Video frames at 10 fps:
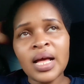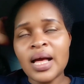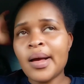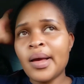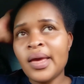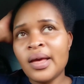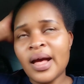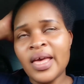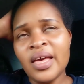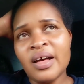i
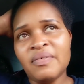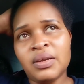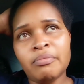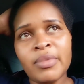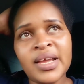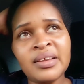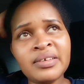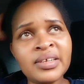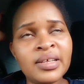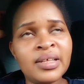i have in
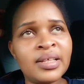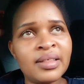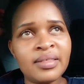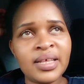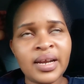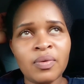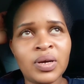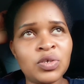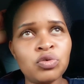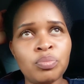mind that I
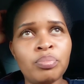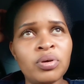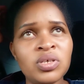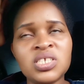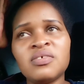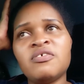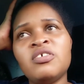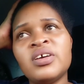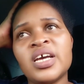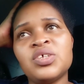want to post for you
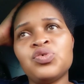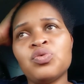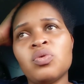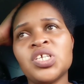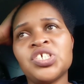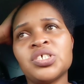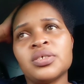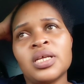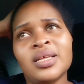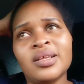guys to watch.
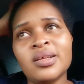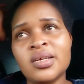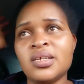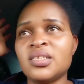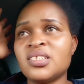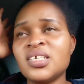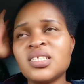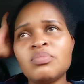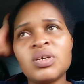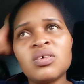It's
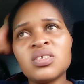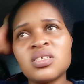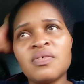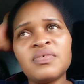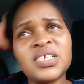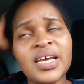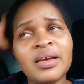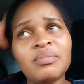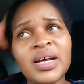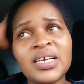just because of
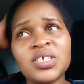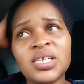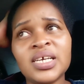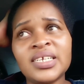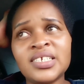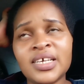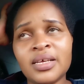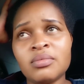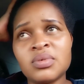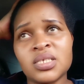time. Actually, at
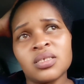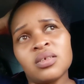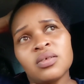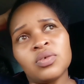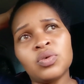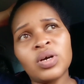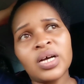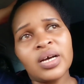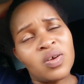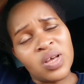times you are
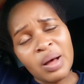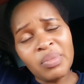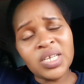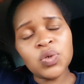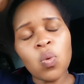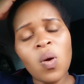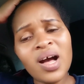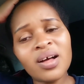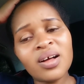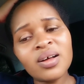I'm at
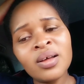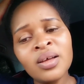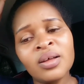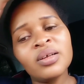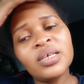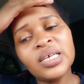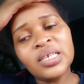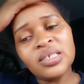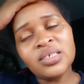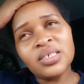work
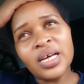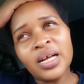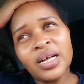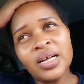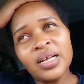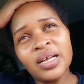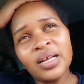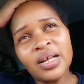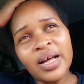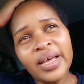and uh,
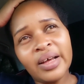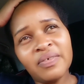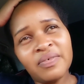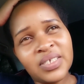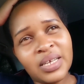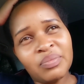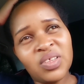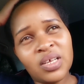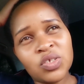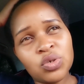I have some
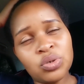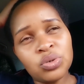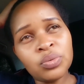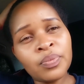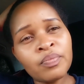things to do.